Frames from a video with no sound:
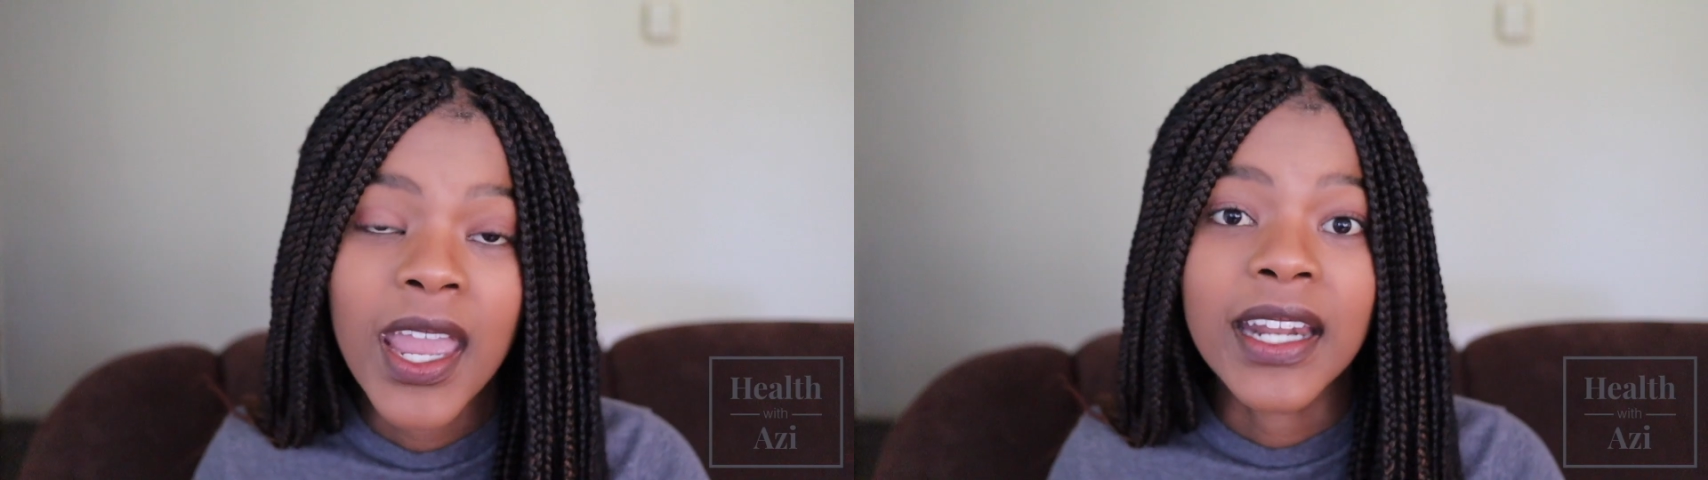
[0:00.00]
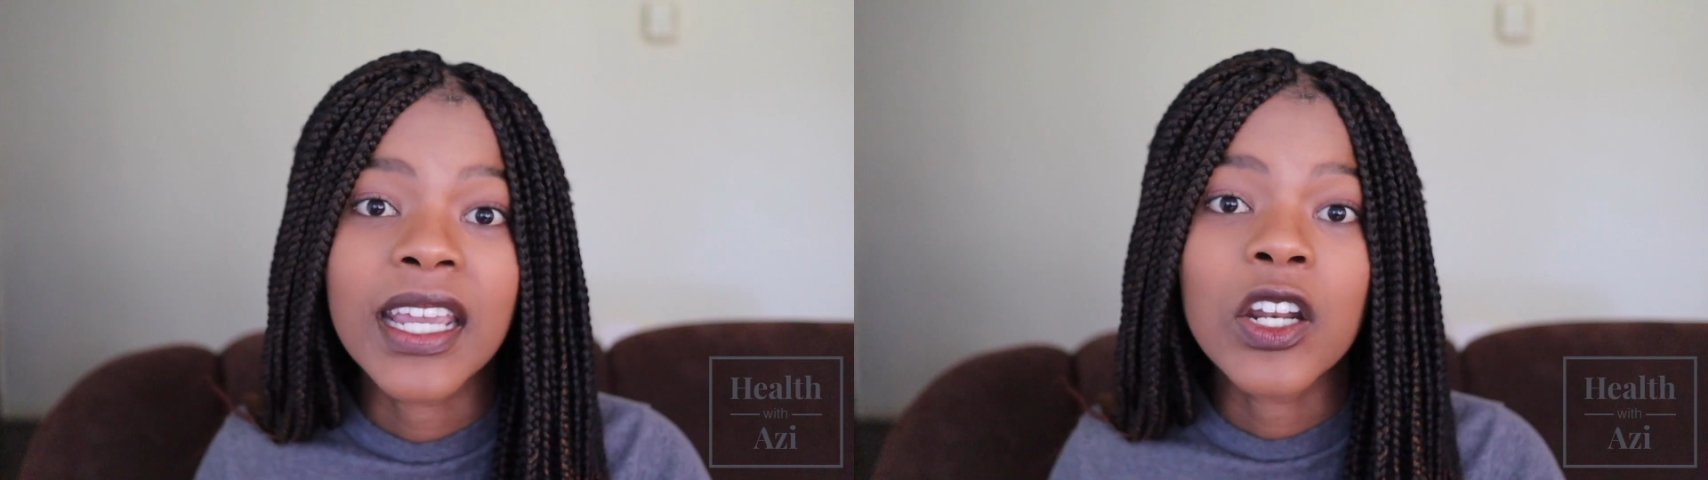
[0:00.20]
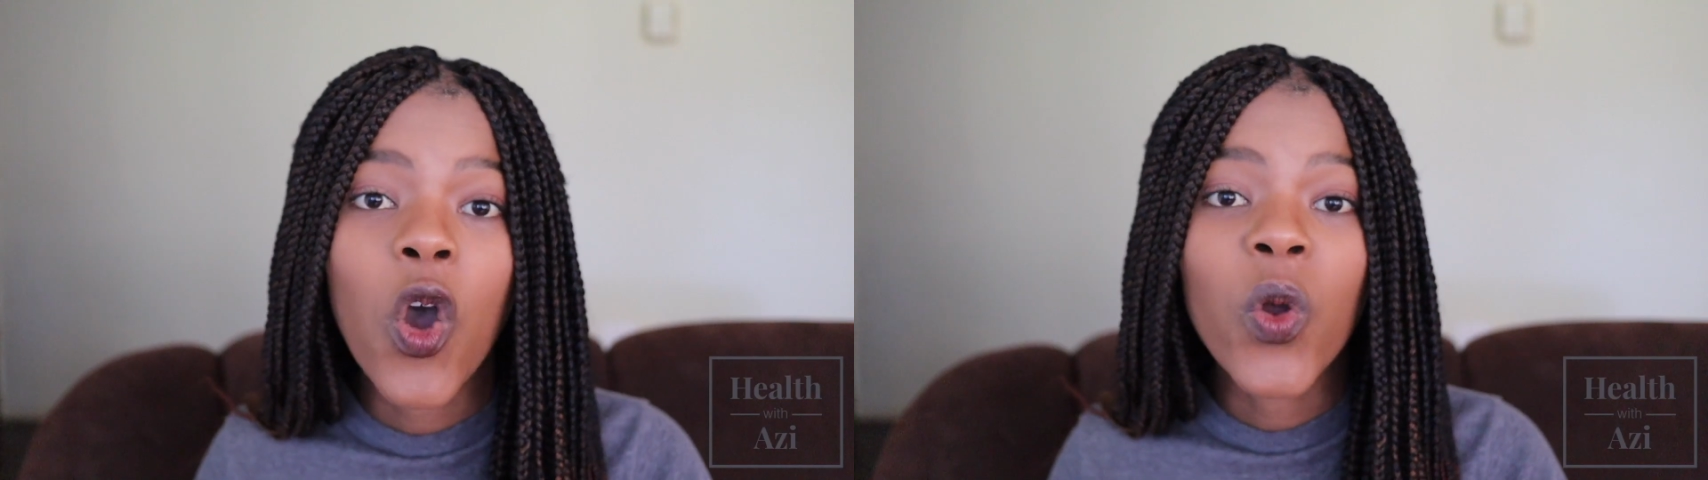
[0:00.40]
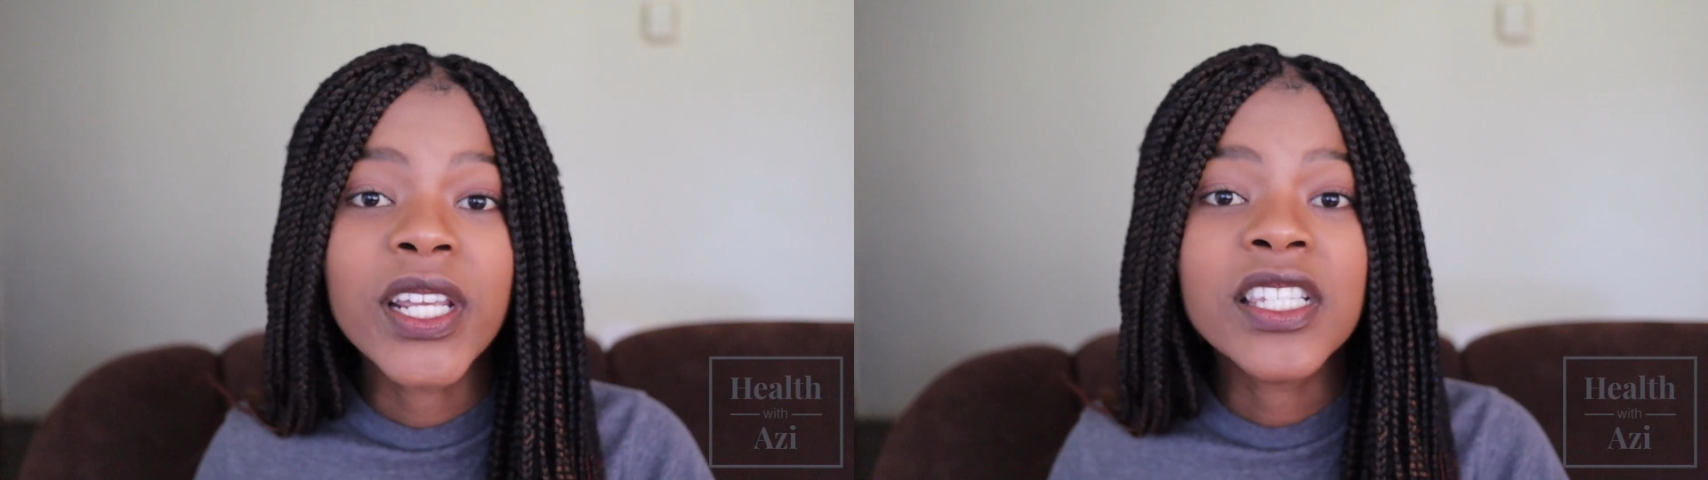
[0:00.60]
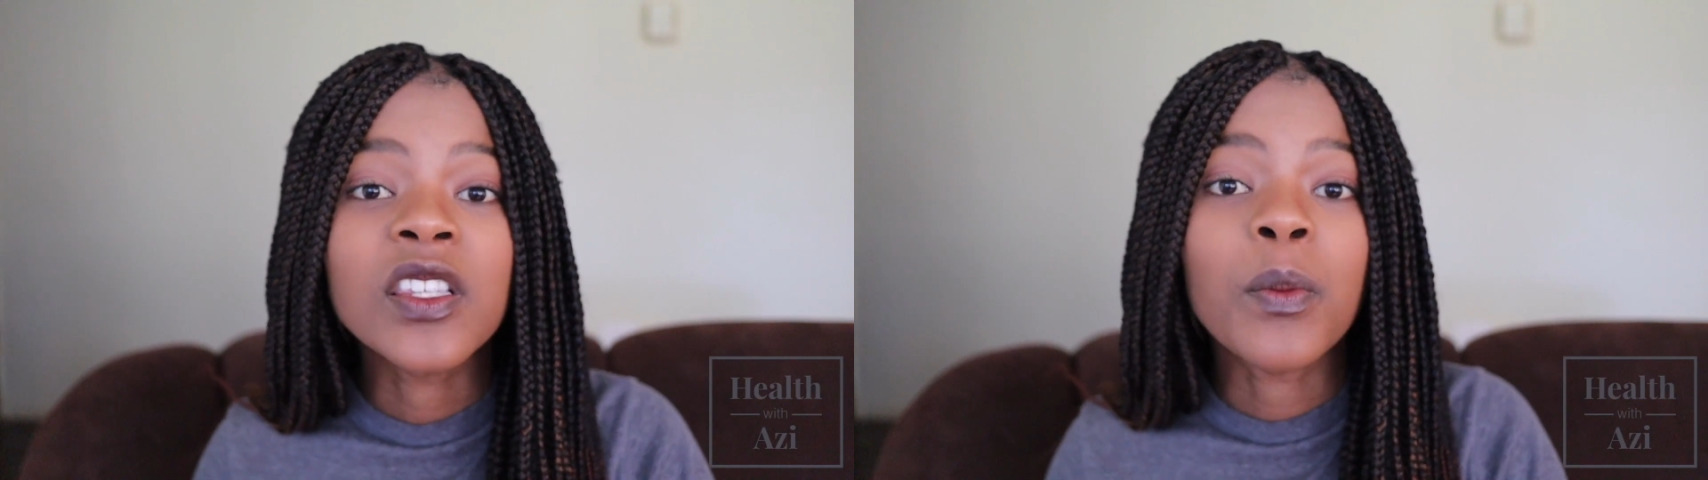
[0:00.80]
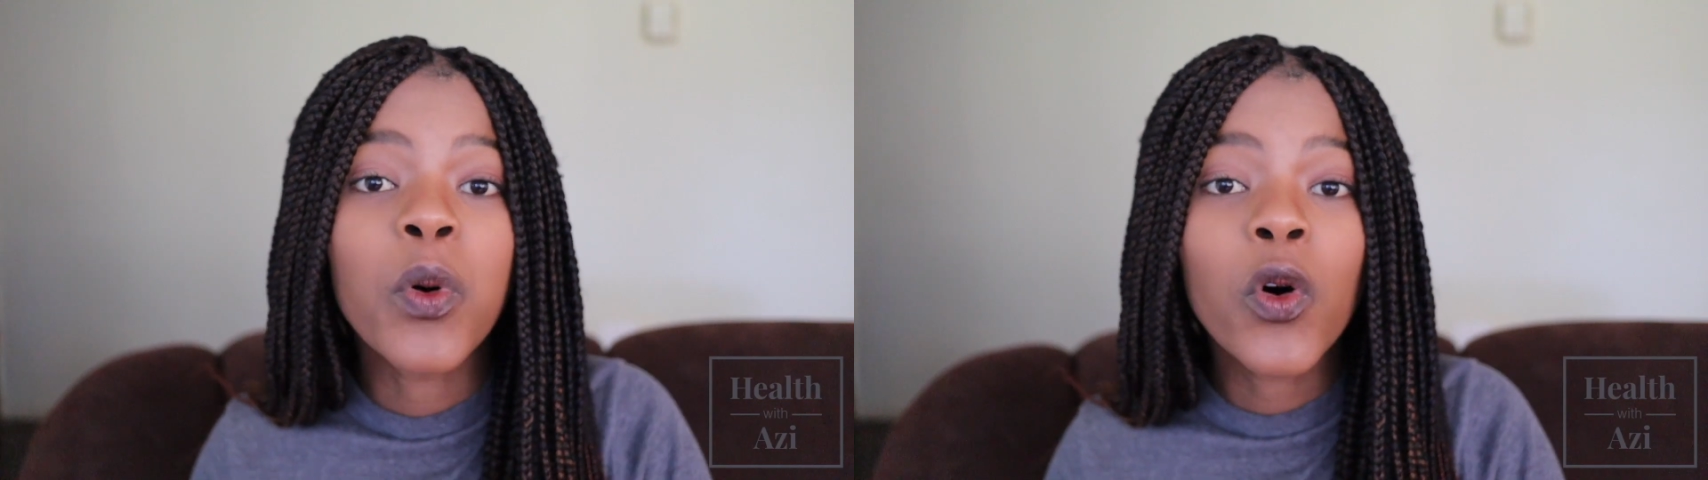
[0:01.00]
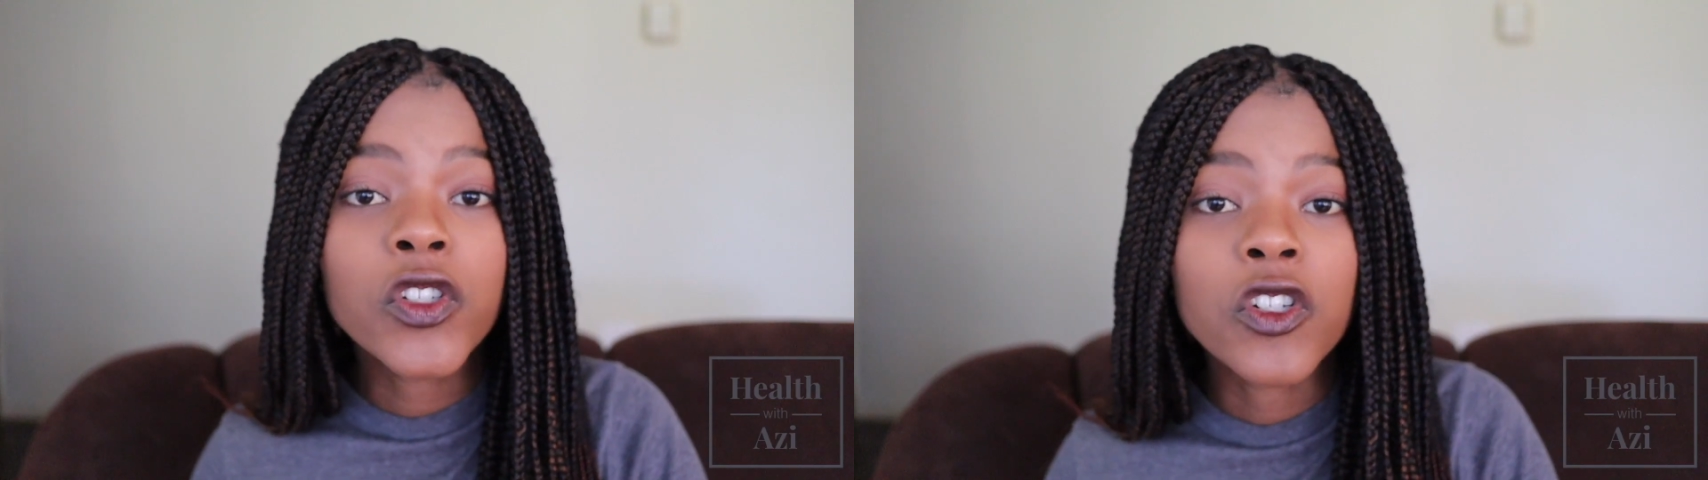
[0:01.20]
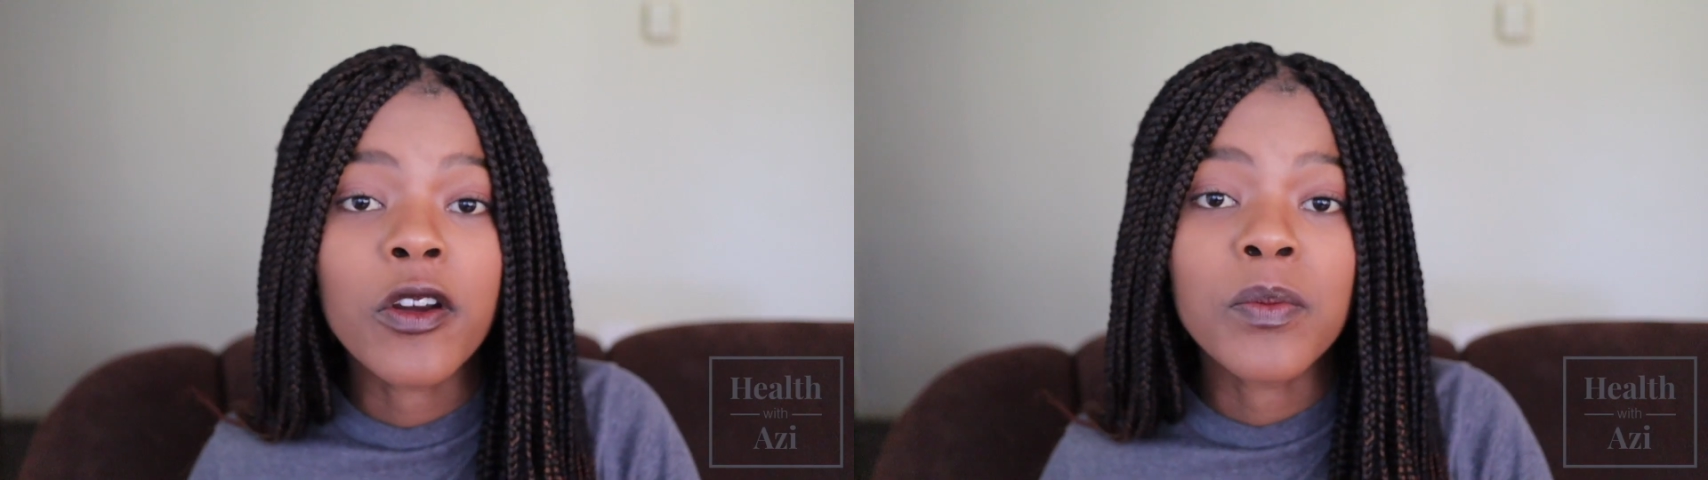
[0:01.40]
It can only
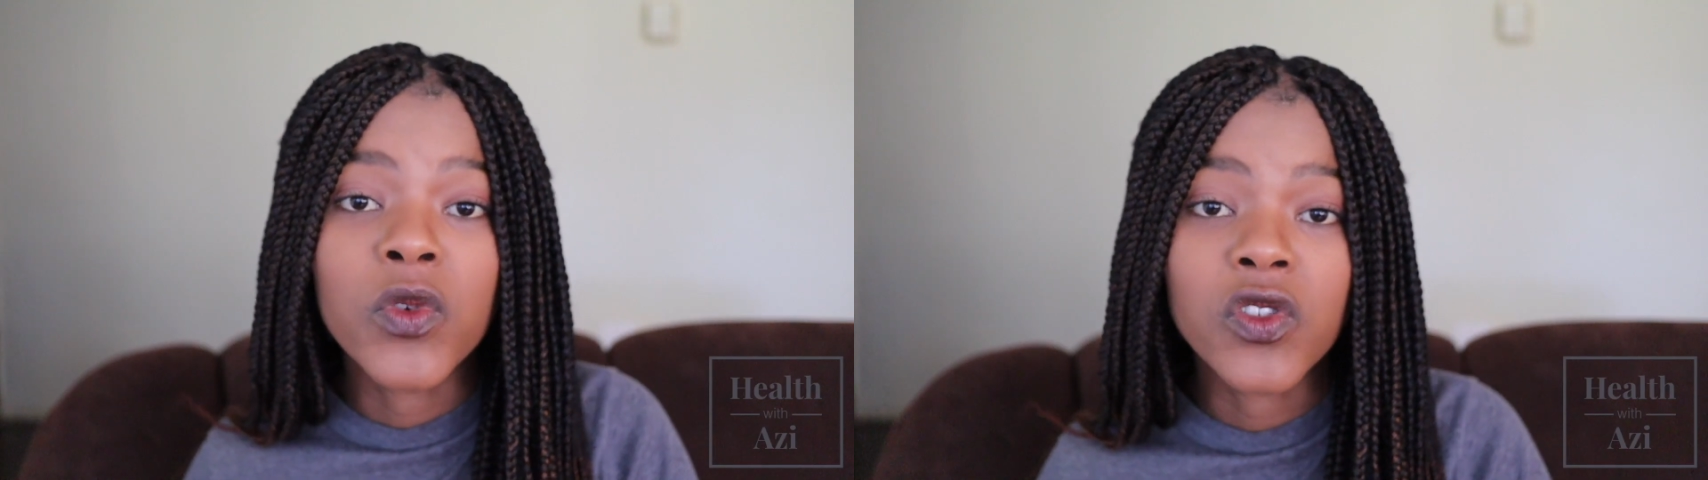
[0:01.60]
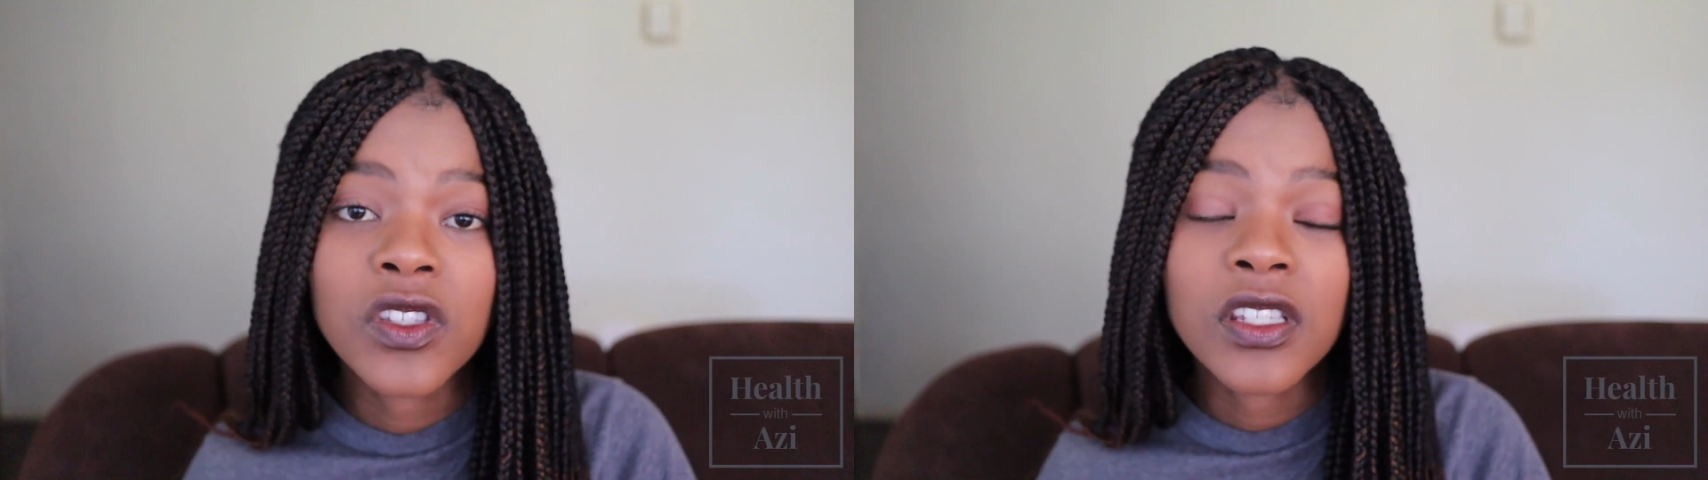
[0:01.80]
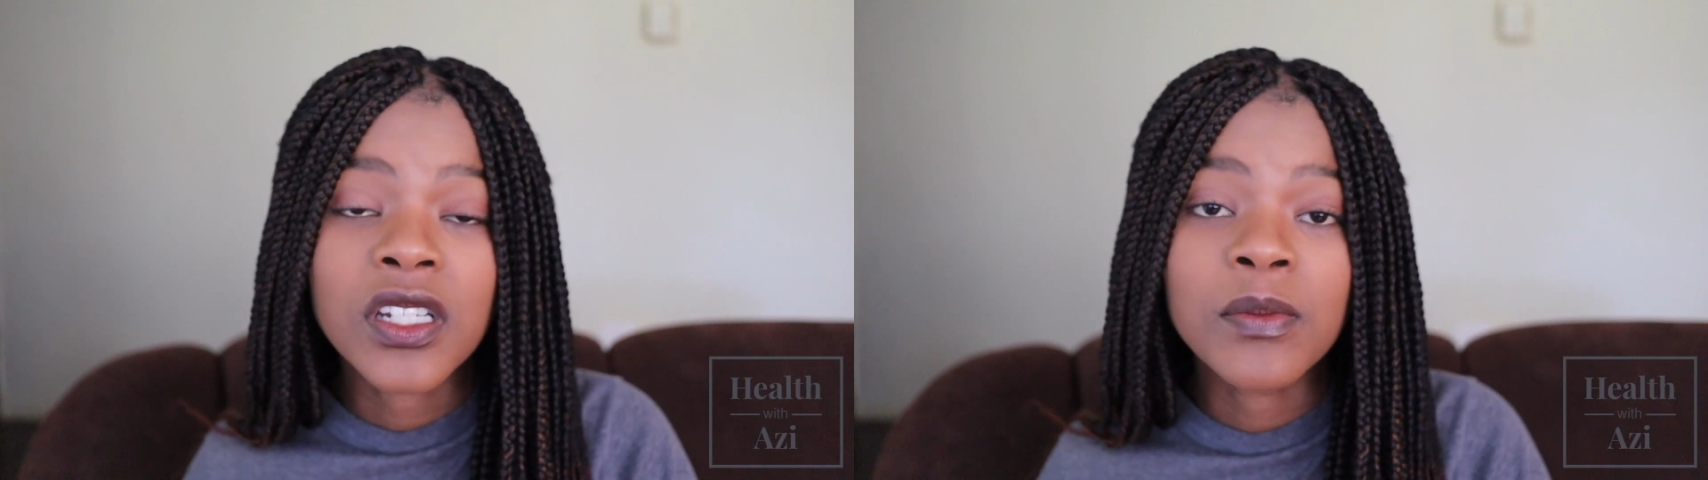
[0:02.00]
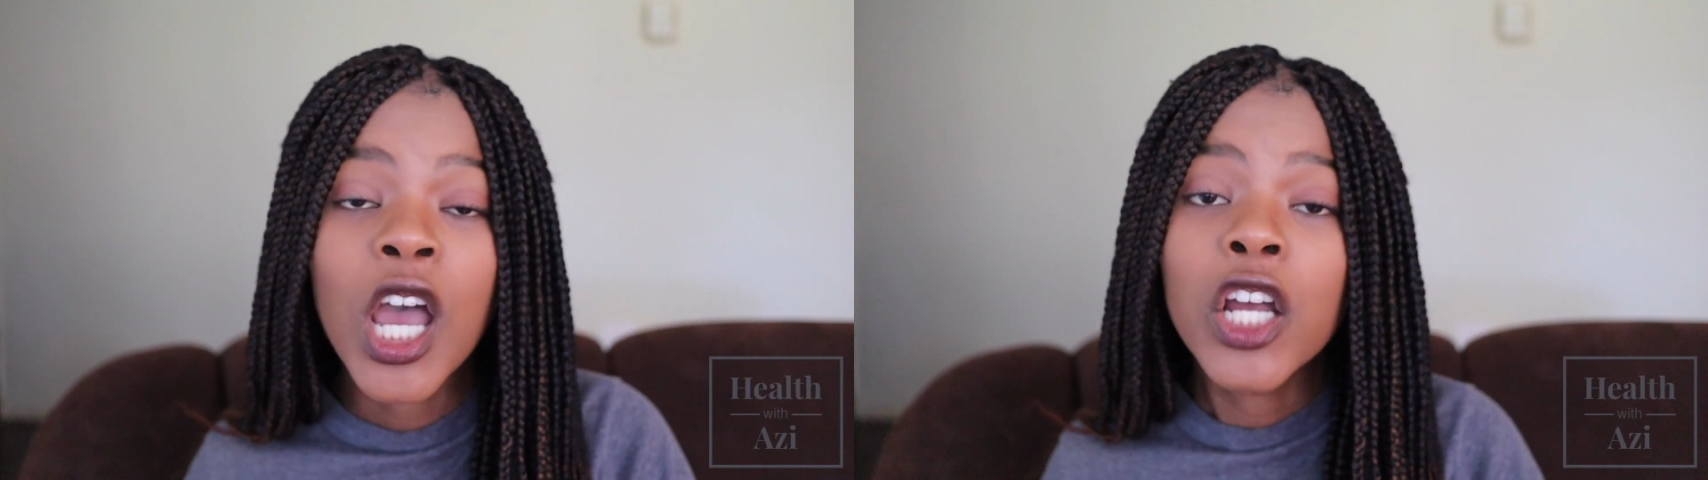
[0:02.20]
support your immune system.